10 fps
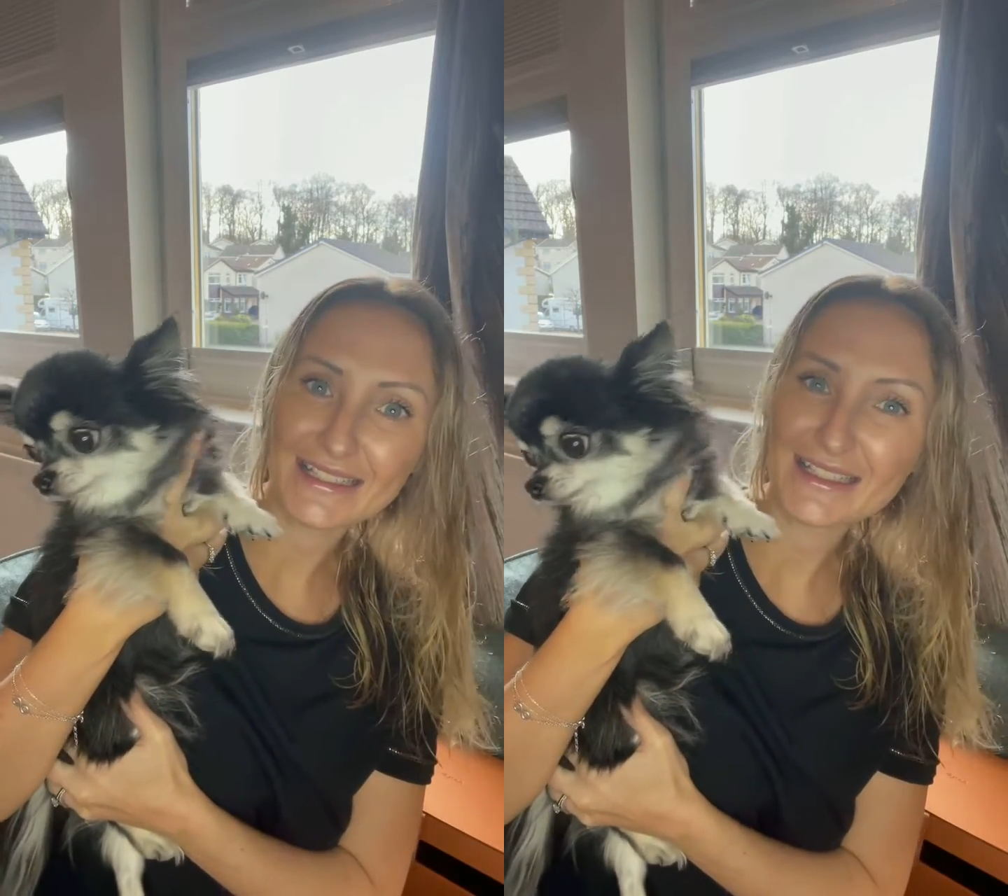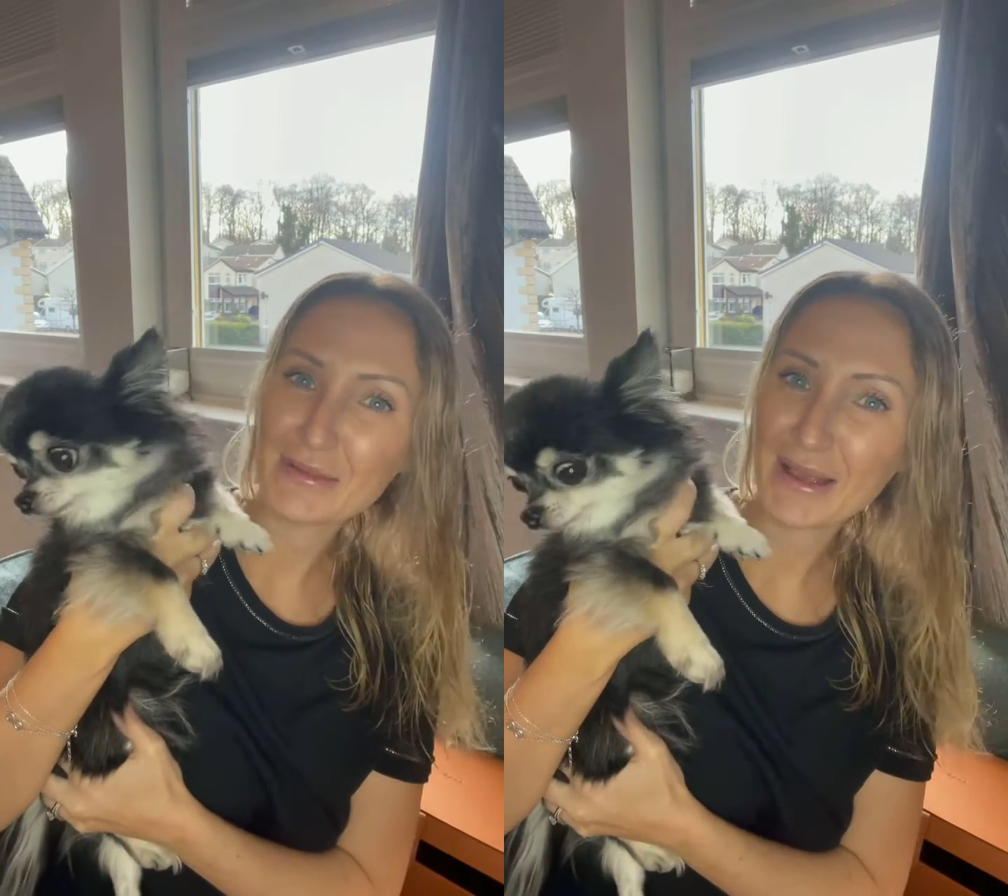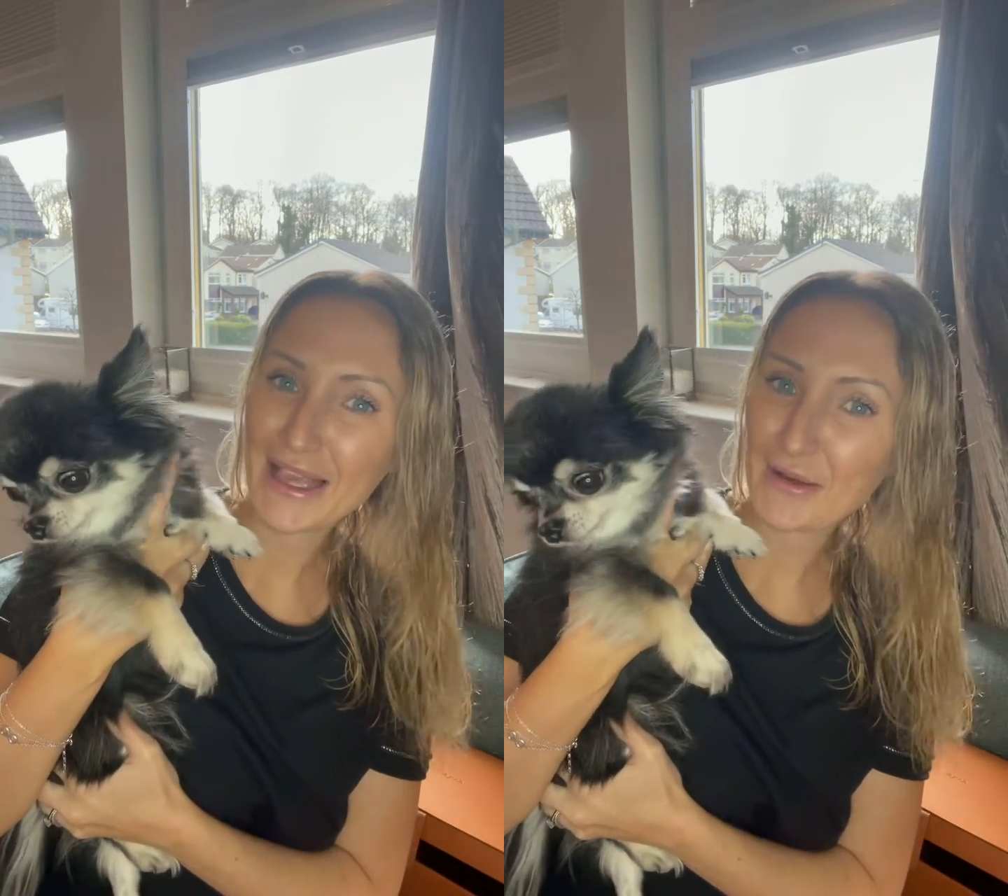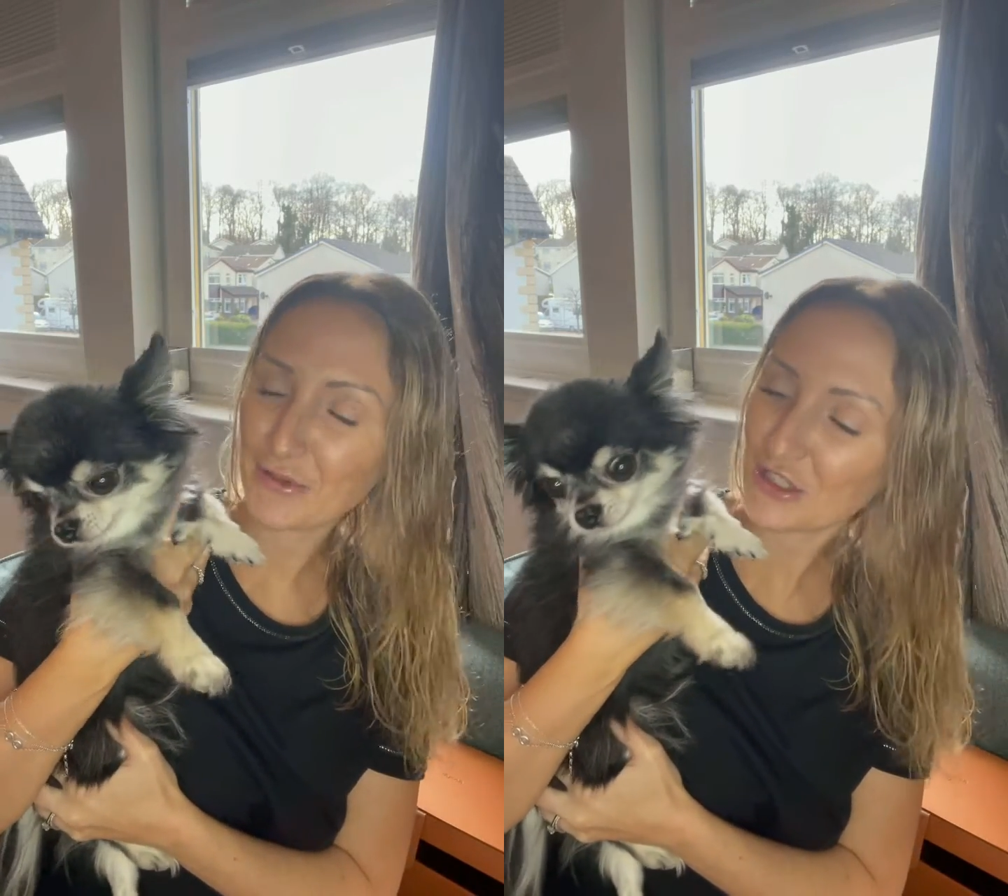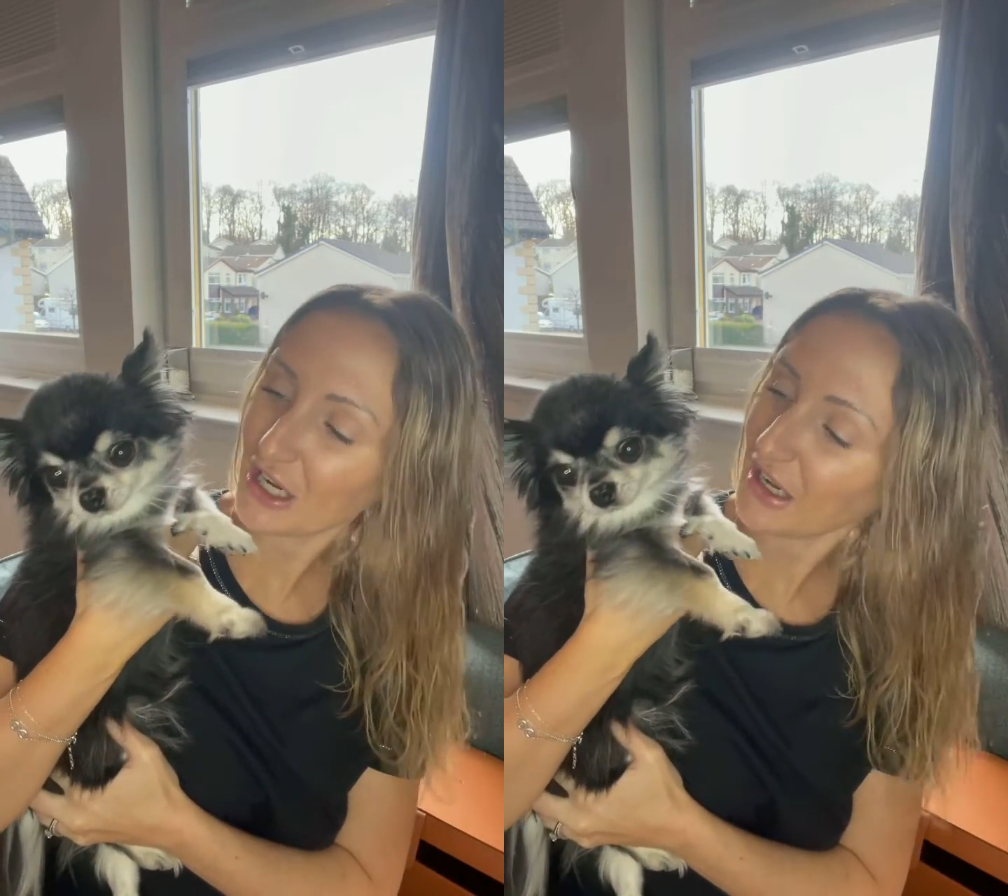He's a bit camera
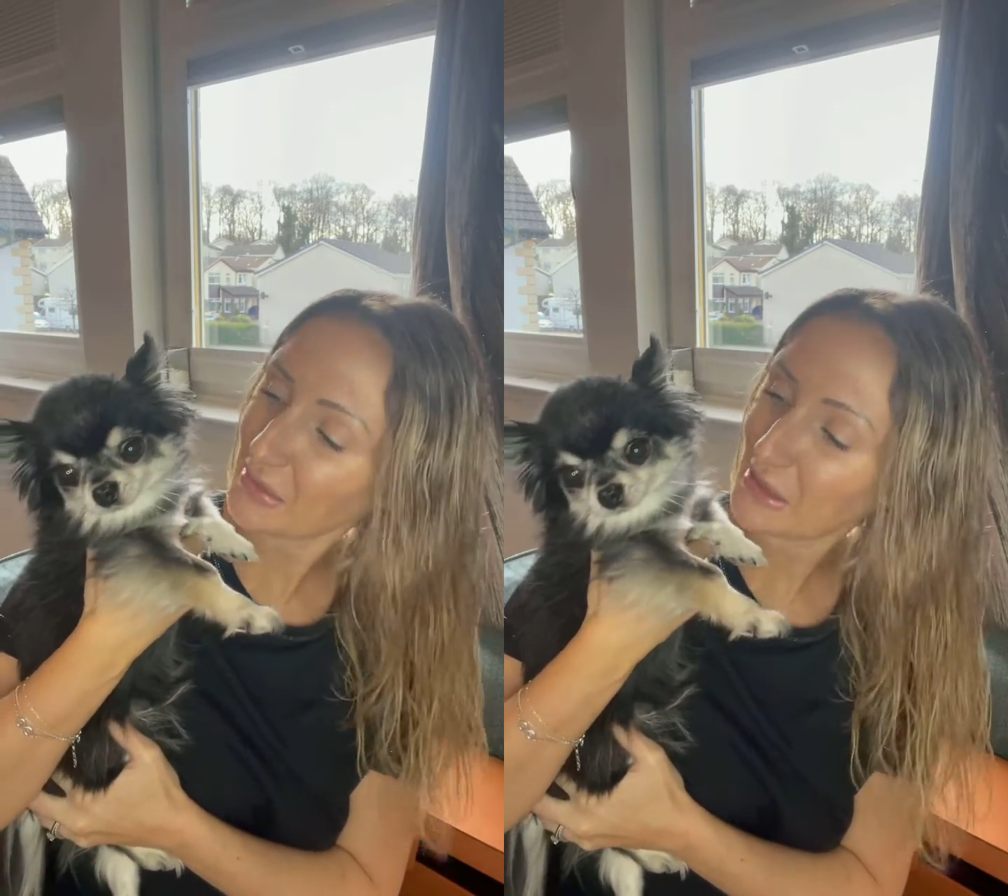shy,